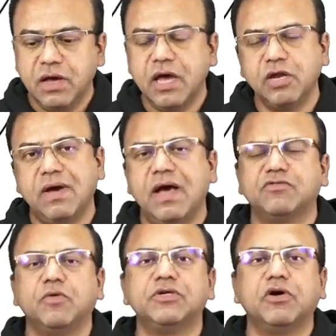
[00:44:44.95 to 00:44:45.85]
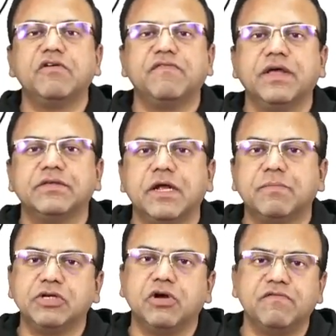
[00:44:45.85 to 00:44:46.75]
And you have so much orifice, that
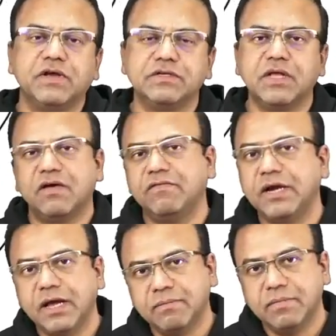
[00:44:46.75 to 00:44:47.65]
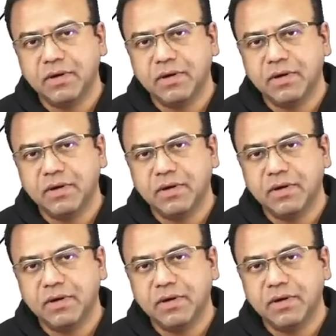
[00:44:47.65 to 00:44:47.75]
much orifice is there every time.